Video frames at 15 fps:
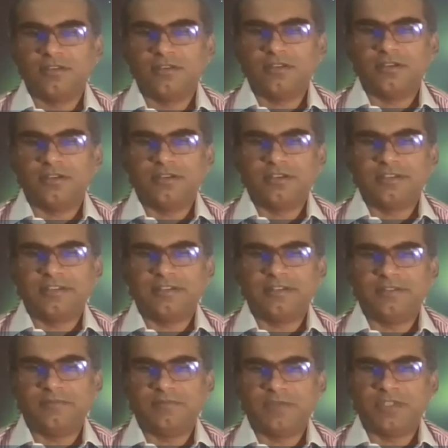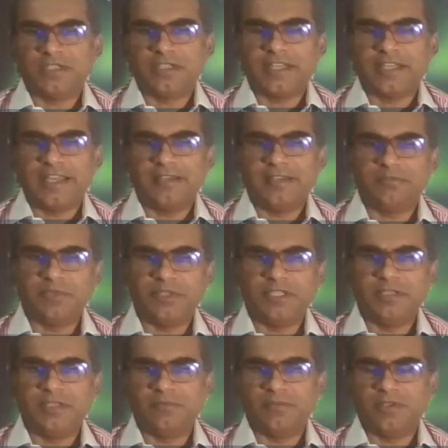uh, can
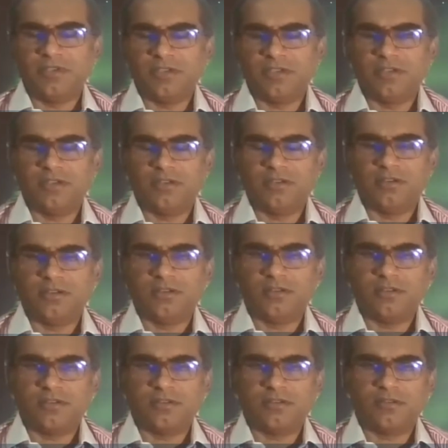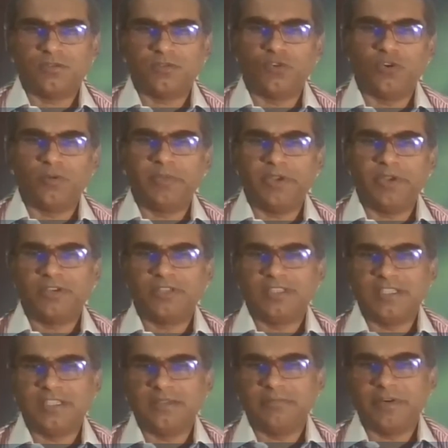be go beyond
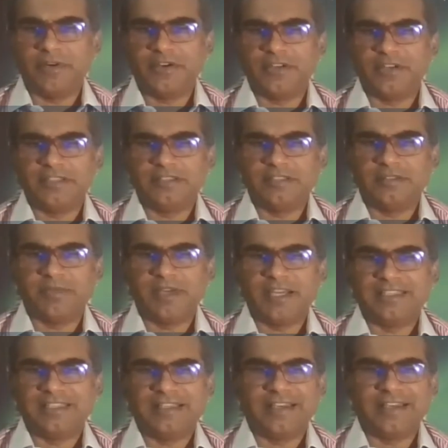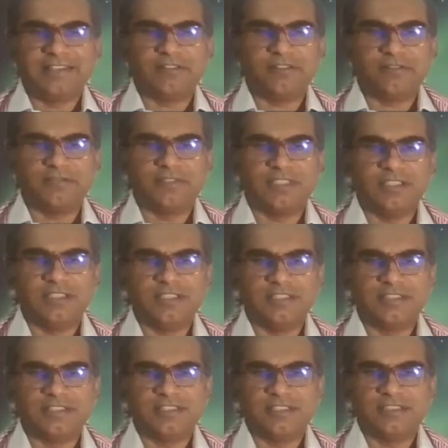the boundaries by the right of the
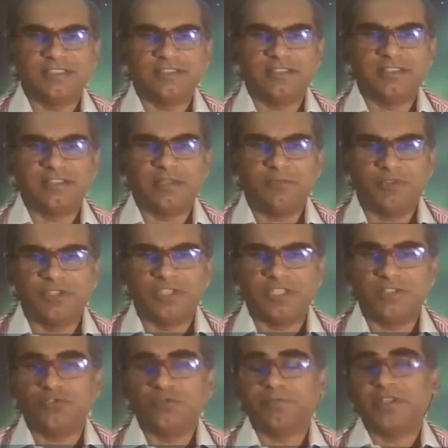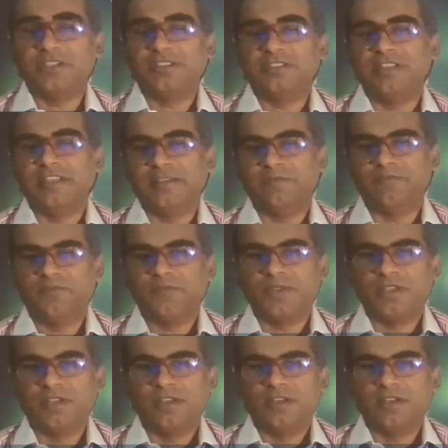international community to punish them.
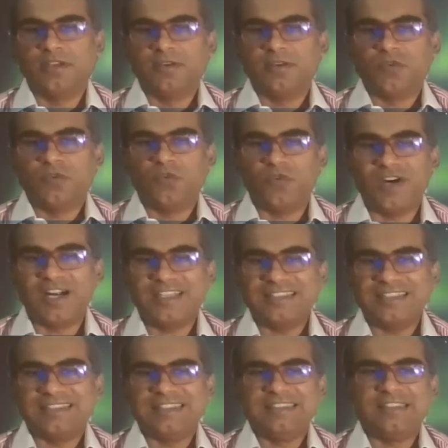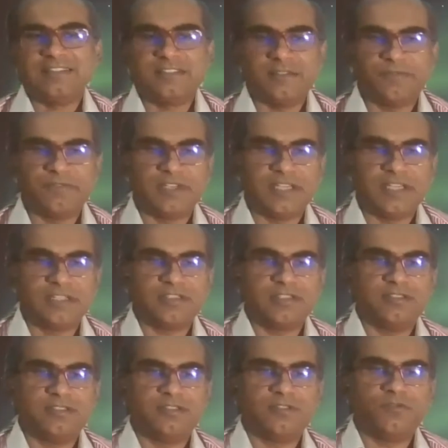What is the
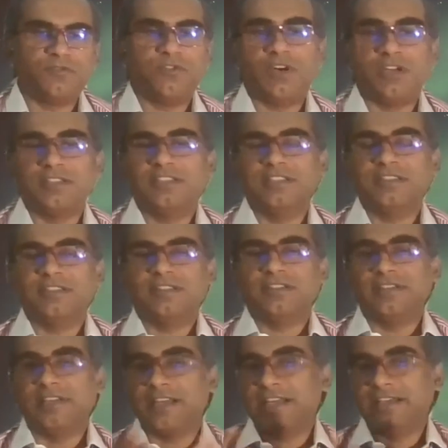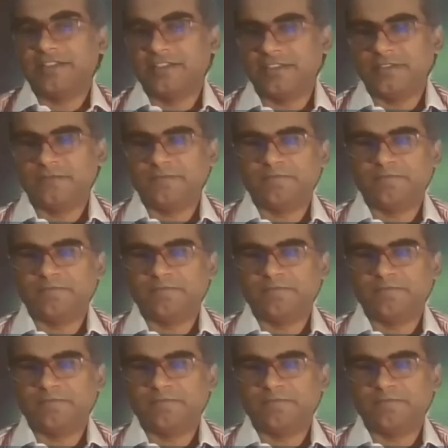justification for this right?